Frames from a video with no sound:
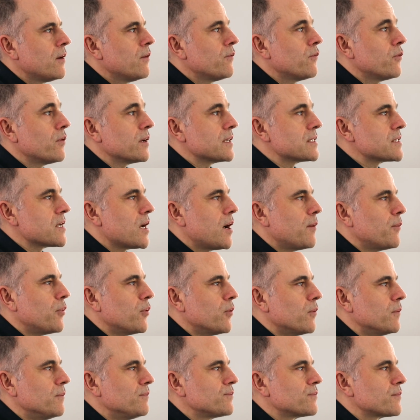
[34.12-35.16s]
For
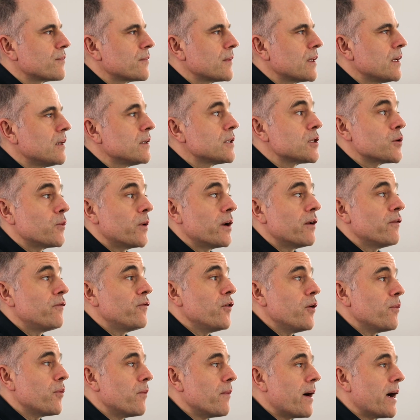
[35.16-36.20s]
example, to win a
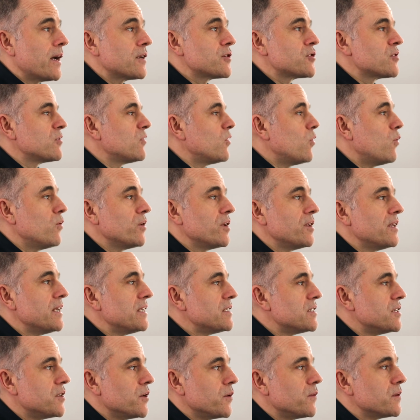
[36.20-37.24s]
football match, all you need
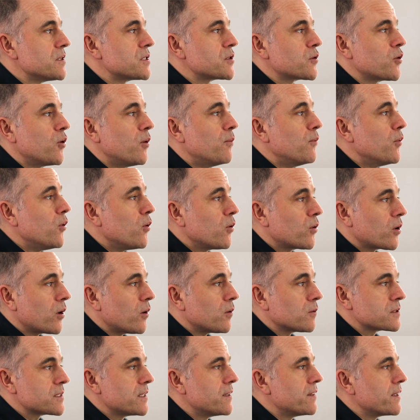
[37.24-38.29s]
to do is score more
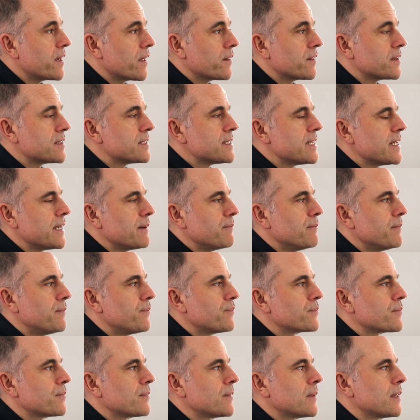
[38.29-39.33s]
goals than the other team.
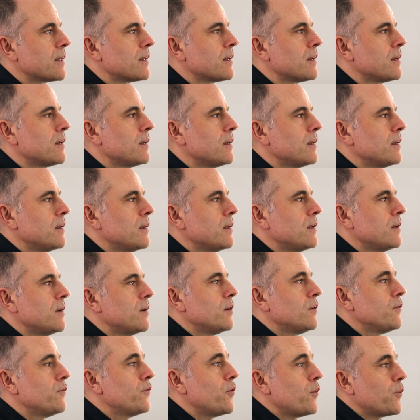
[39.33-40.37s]

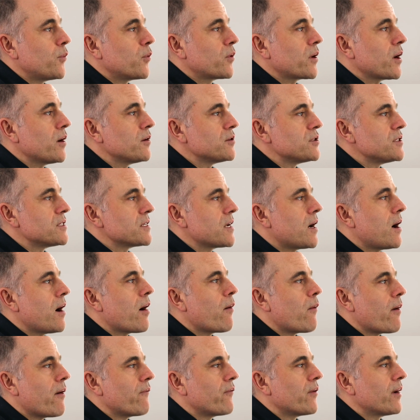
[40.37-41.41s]
Football coaches are,
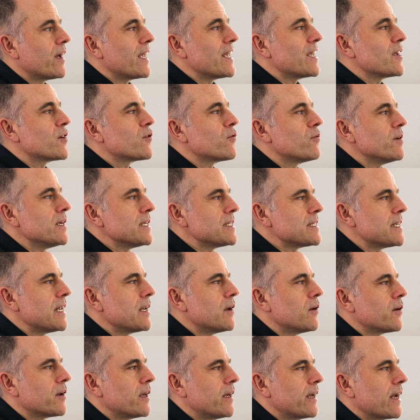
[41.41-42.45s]
however, increasingly
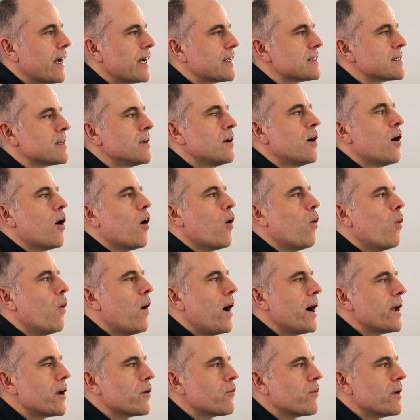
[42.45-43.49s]
looking at a
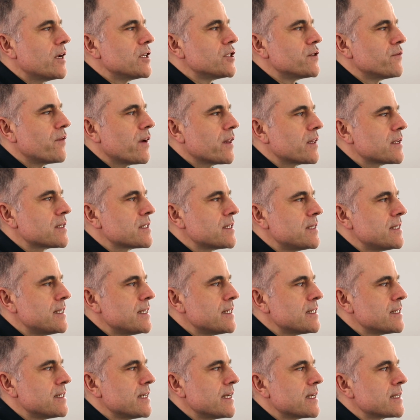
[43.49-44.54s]
wider range of other
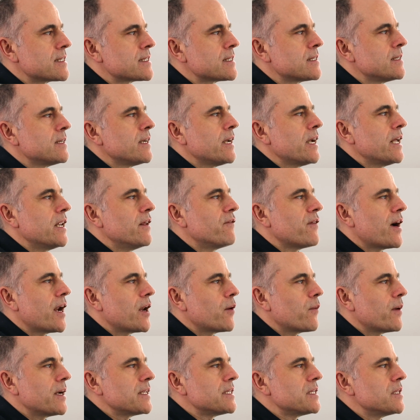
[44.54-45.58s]
statistics in
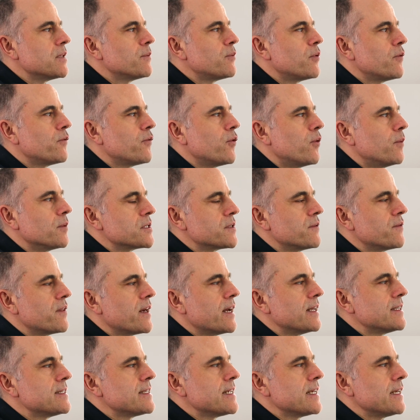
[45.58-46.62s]
evaluating the performance of
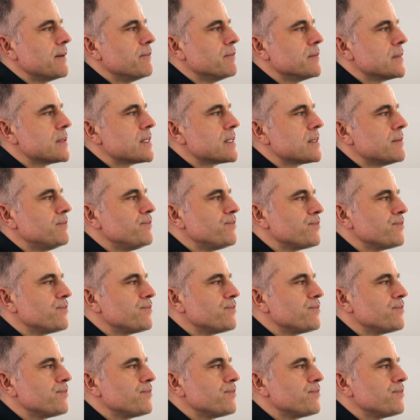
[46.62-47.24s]
their teams.